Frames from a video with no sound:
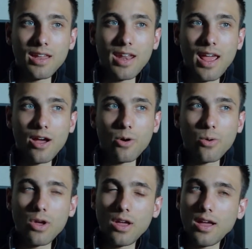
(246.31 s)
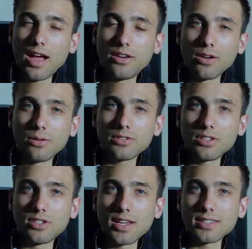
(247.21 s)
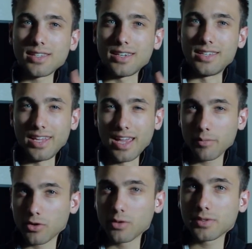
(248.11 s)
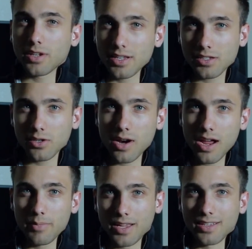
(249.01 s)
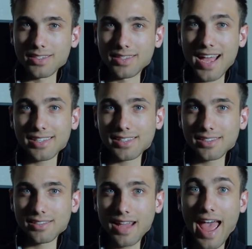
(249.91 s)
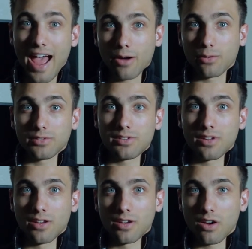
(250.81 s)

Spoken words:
Now, I don't suggest the DM groups on Instagram because that's housed